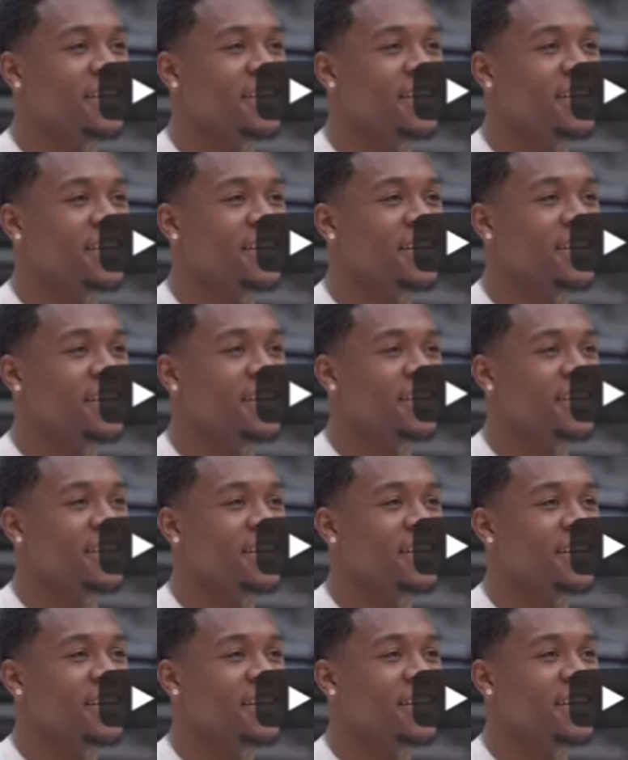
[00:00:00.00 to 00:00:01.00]

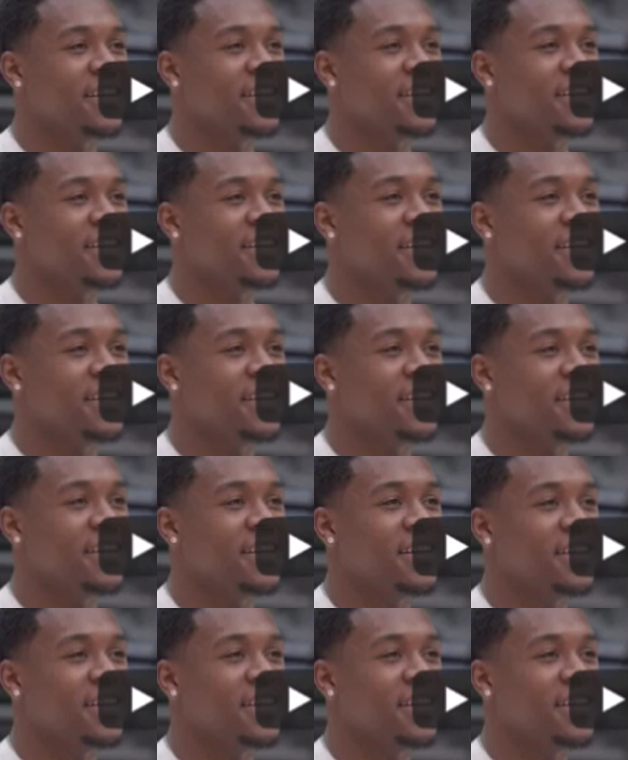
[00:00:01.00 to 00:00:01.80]
Nobody speaks.